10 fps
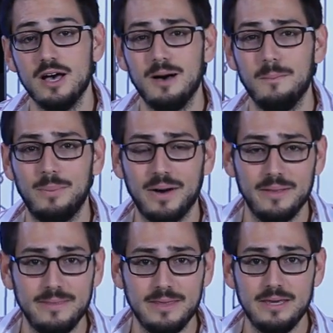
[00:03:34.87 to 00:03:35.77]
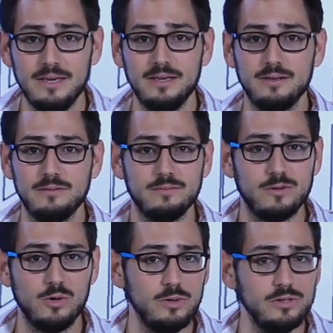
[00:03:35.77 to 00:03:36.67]
um, but the
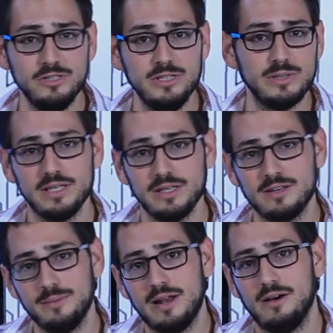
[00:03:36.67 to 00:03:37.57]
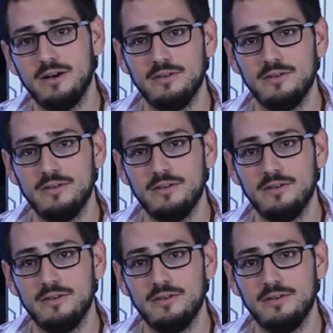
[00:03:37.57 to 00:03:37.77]
coolest, newest thing that's coming out,